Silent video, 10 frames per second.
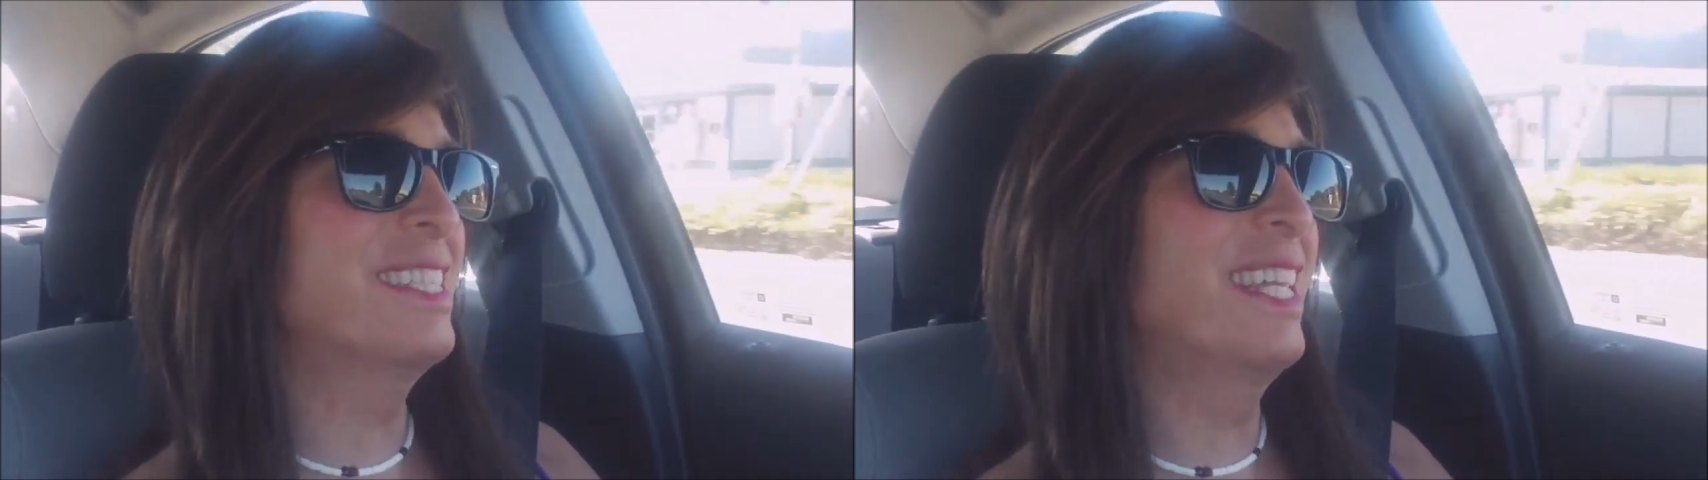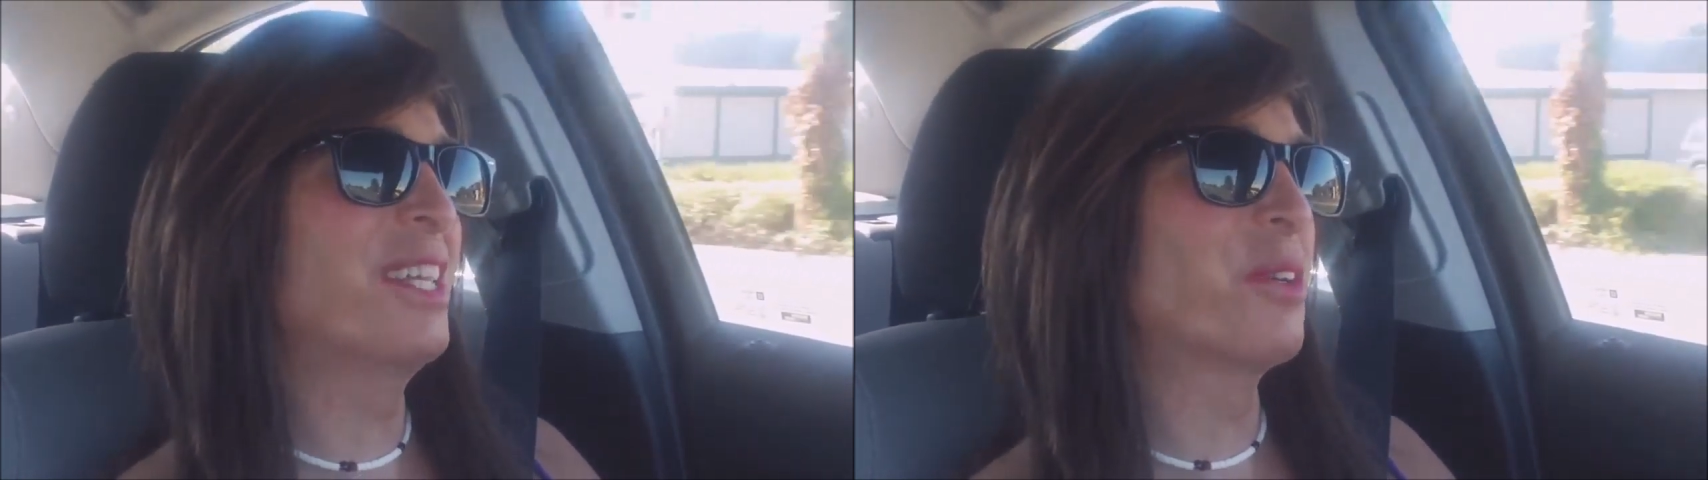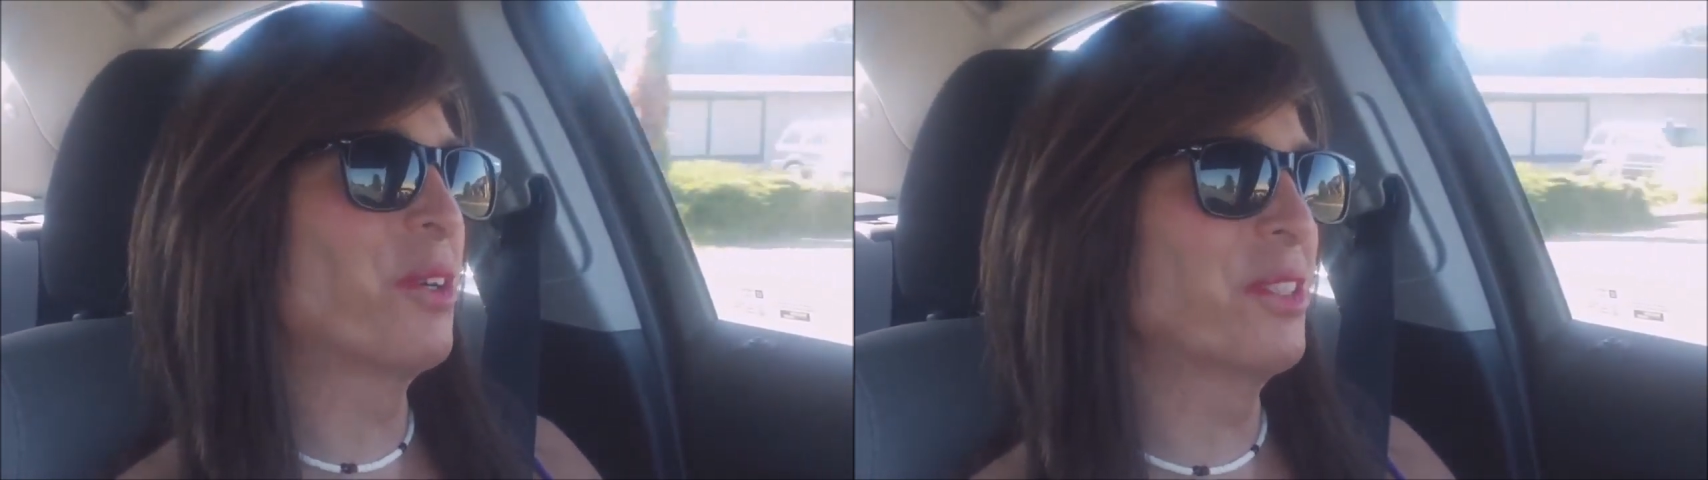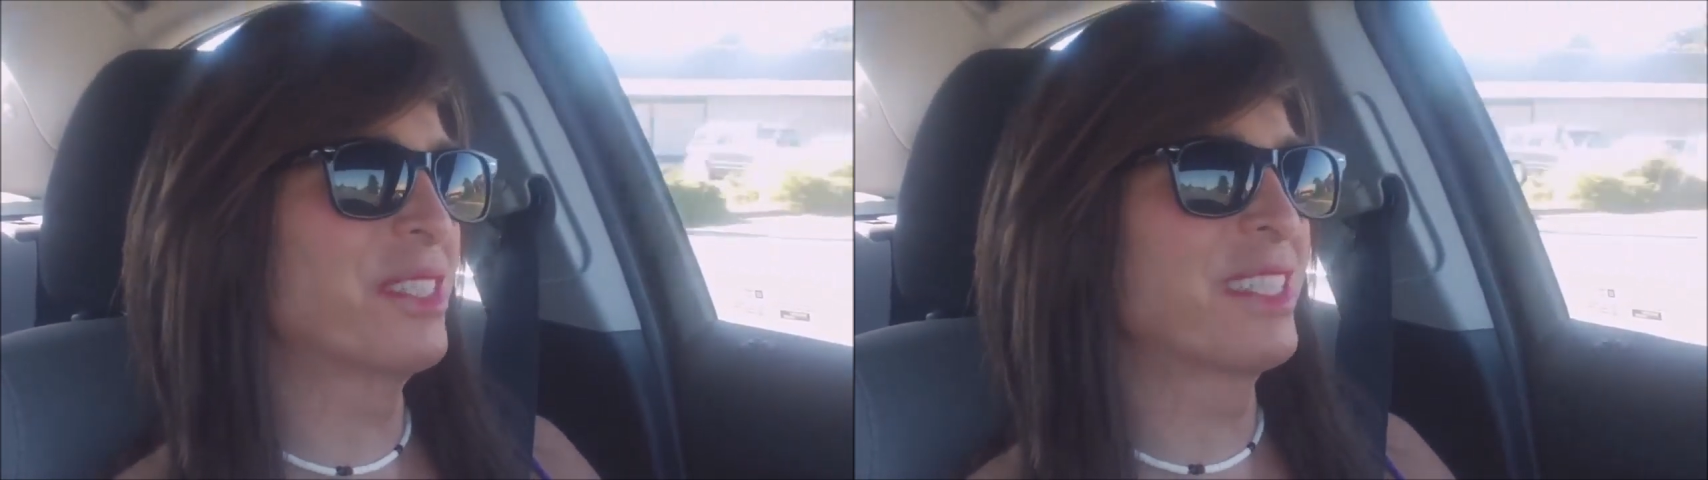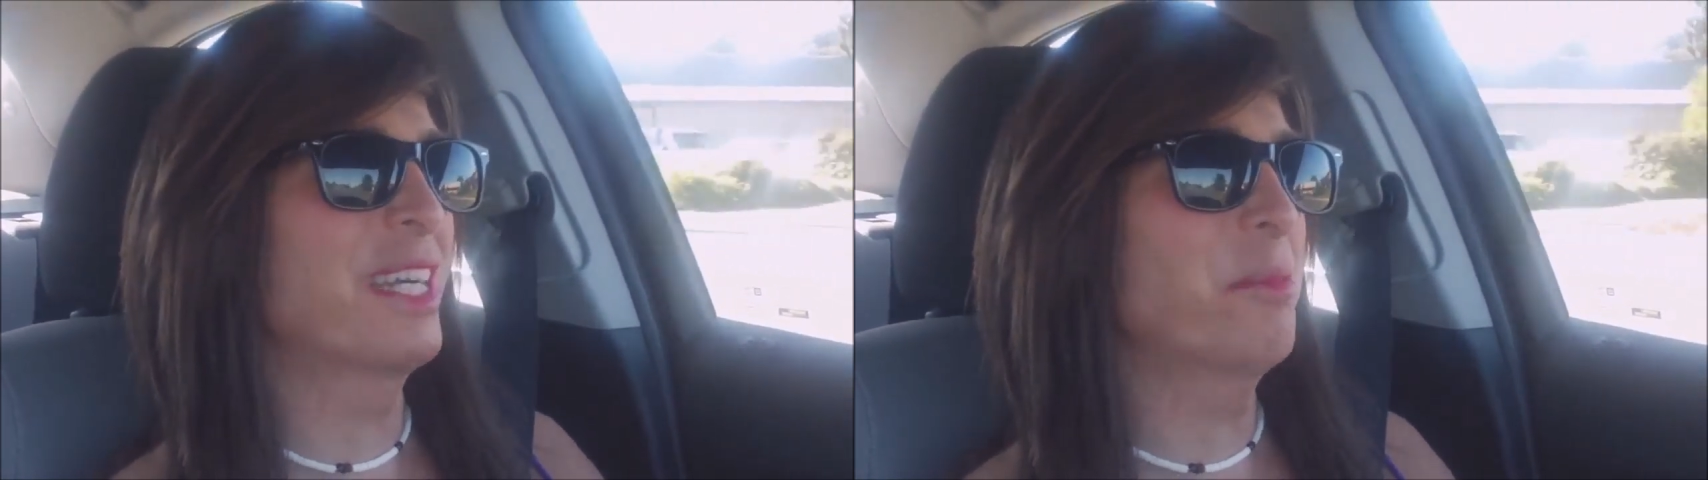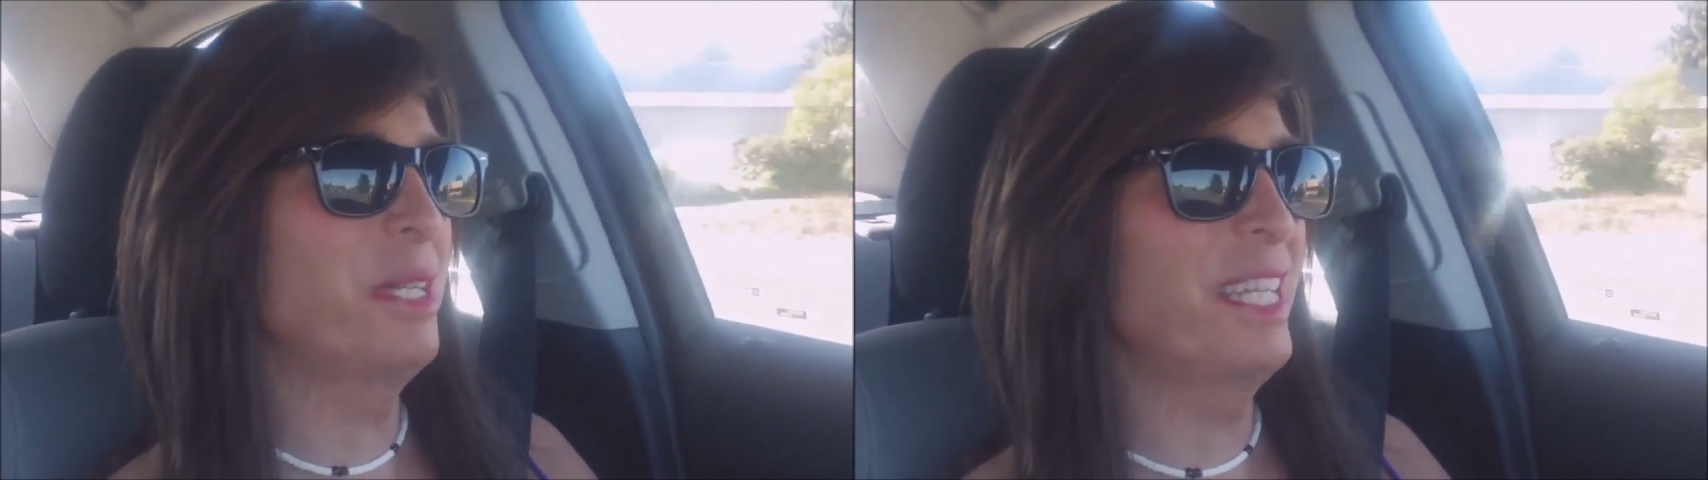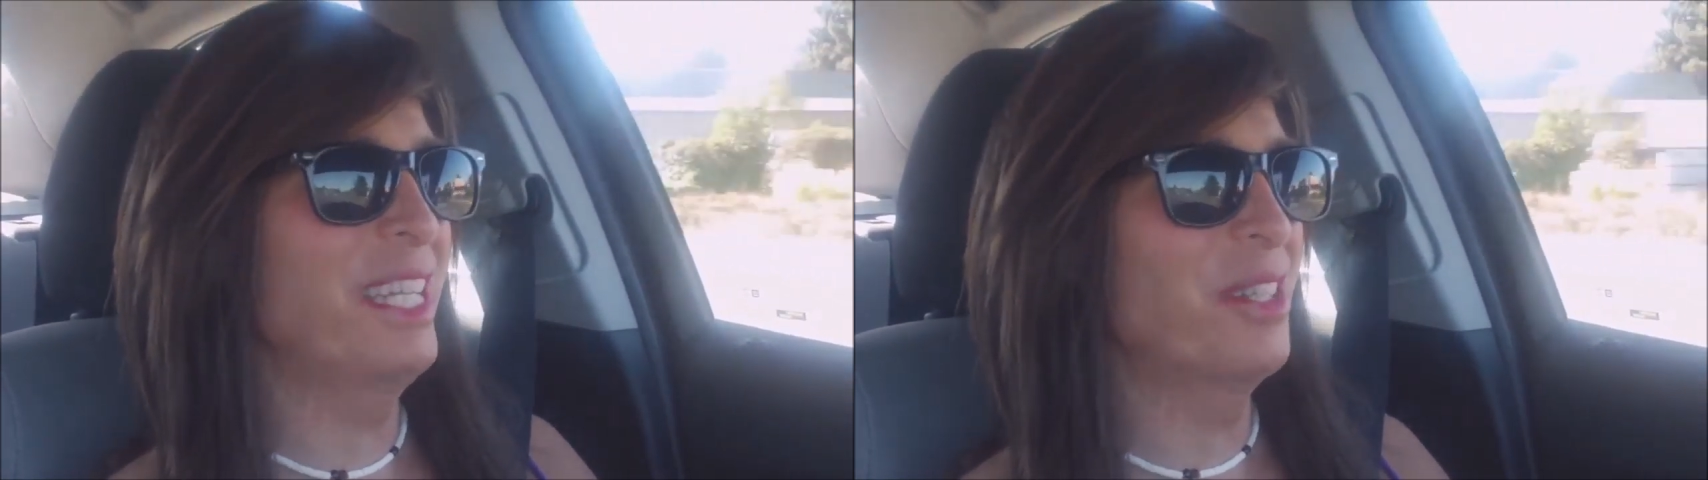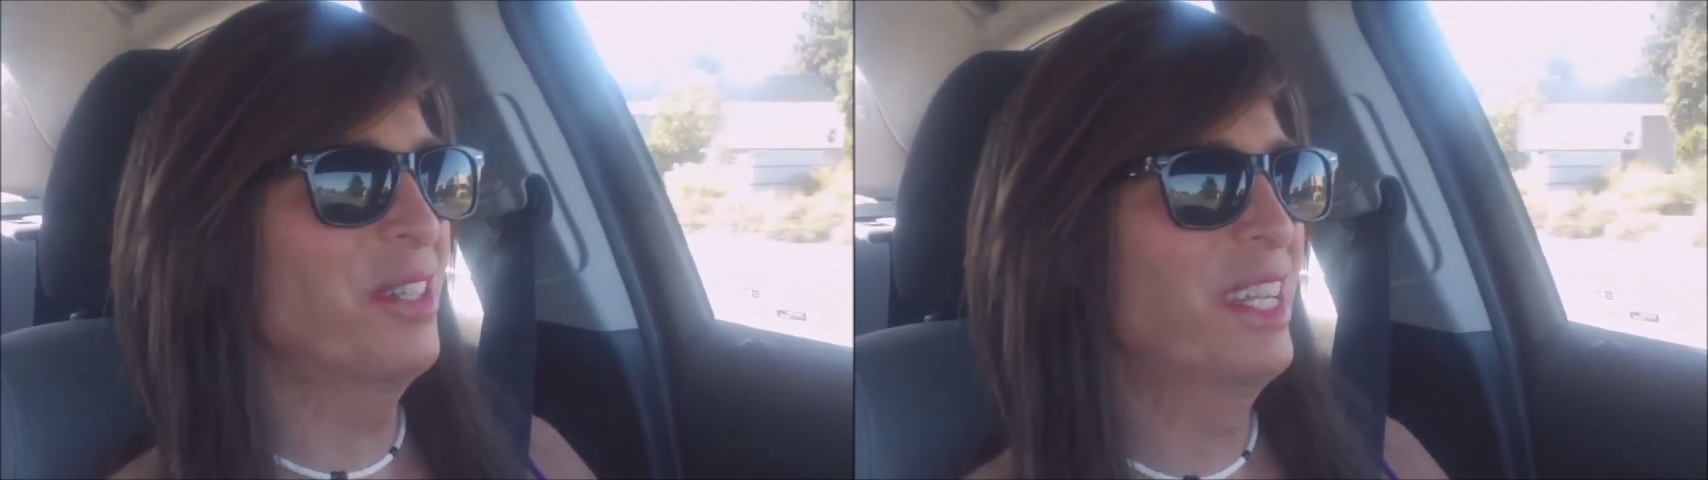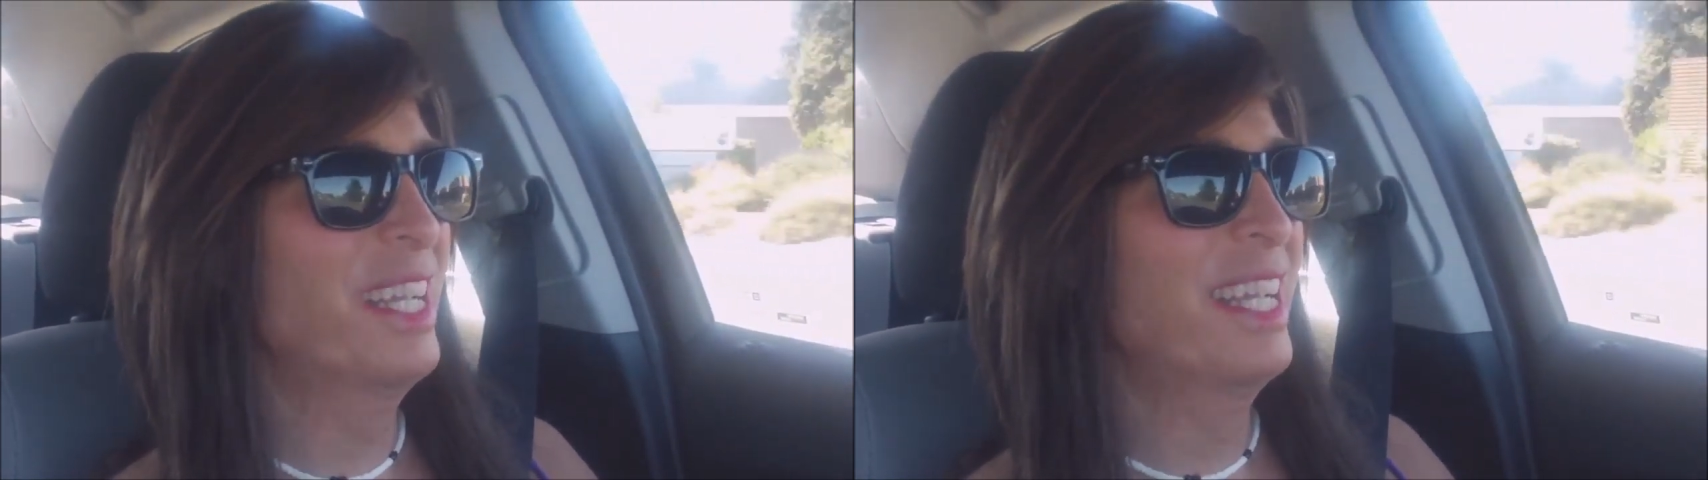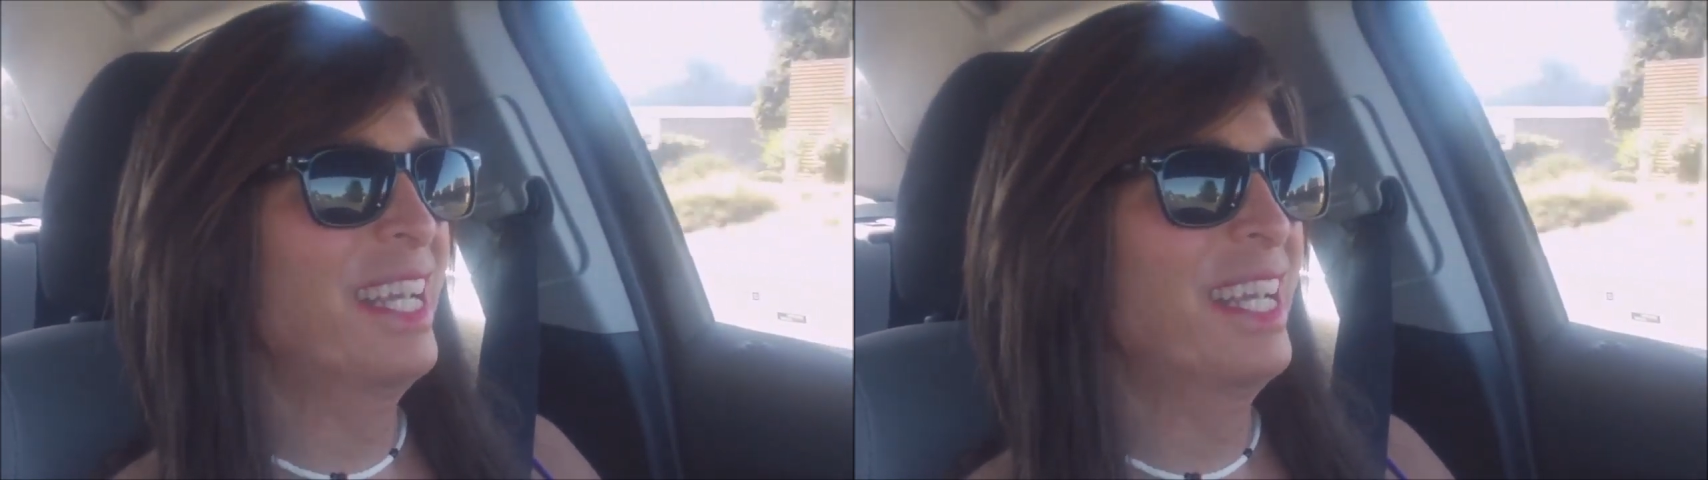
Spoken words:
T-girls that come in here.